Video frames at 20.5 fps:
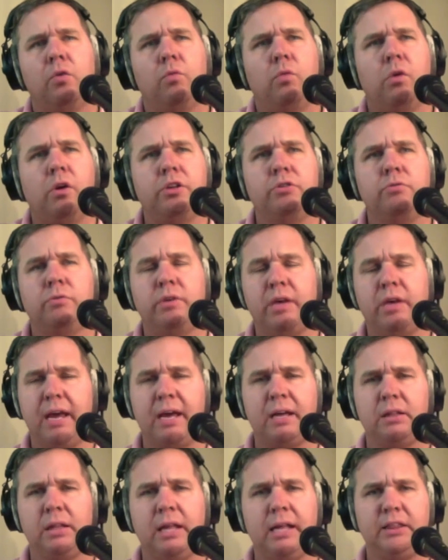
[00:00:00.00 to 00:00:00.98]
well, you
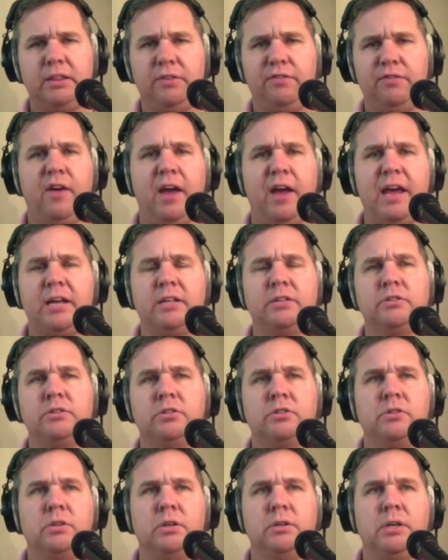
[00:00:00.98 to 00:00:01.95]
can't let the
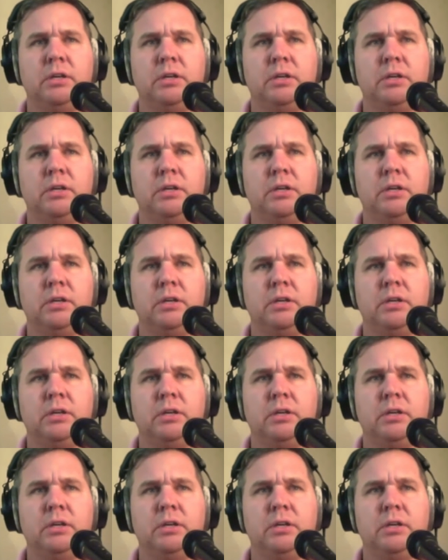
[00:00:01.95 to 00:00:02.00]
fans